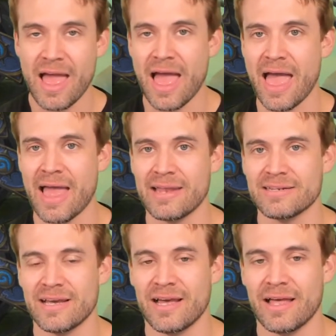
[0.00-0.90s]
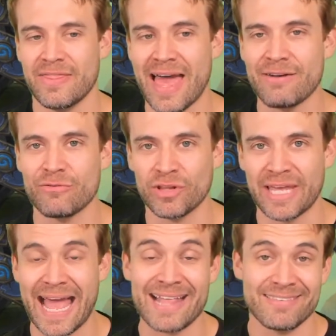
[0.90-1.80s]
and that
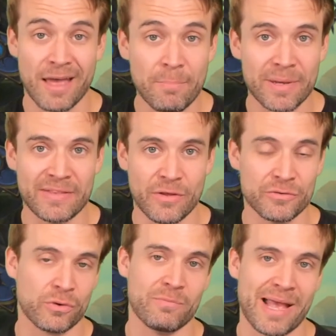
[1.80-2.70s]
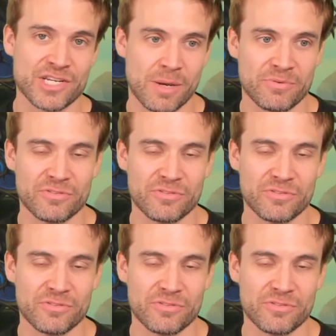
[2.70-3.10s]
really adds up in those sort of matchups.